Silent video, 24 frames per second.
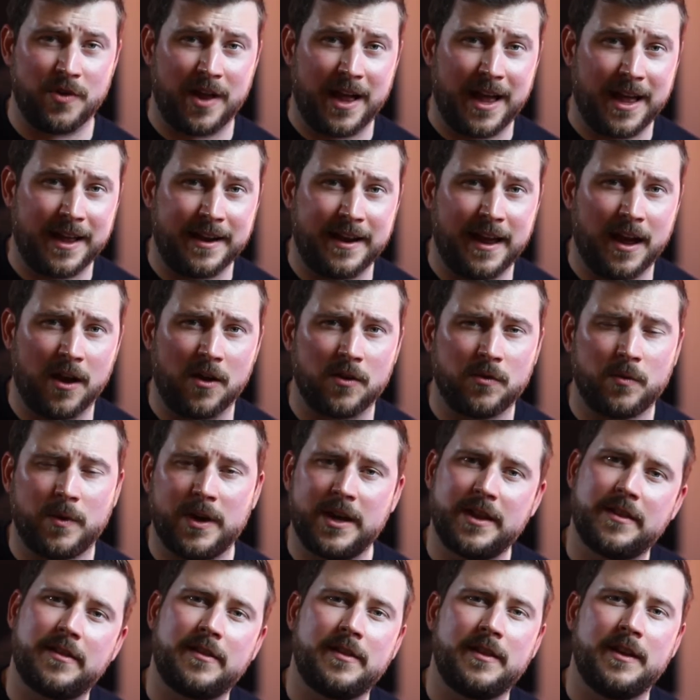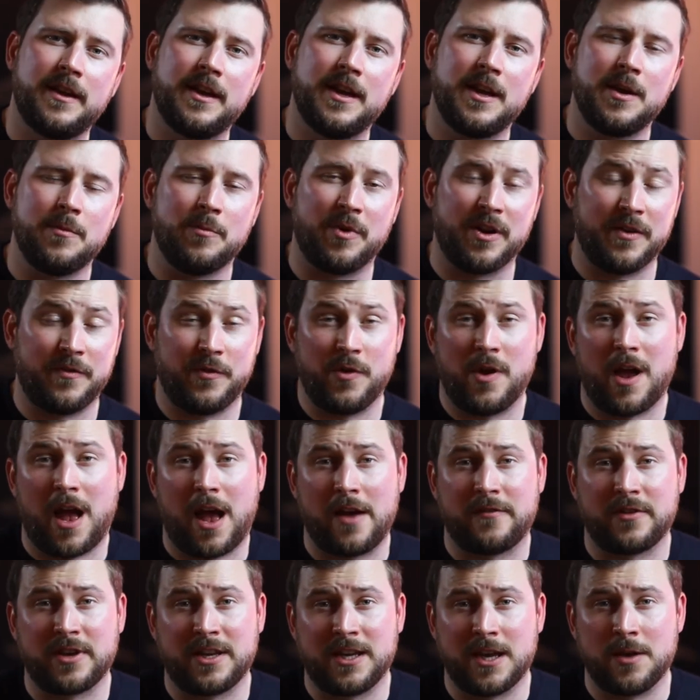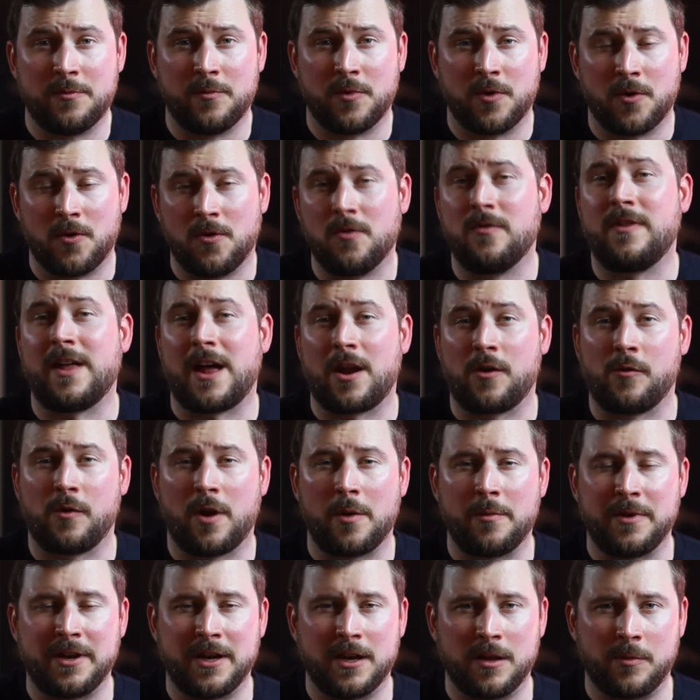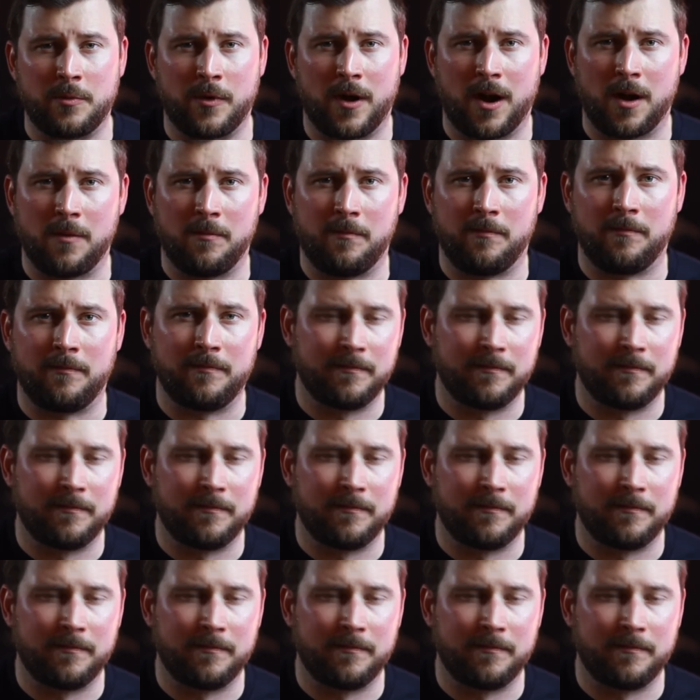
handheld with, but if you have a gimbal, that'll remedy the problem.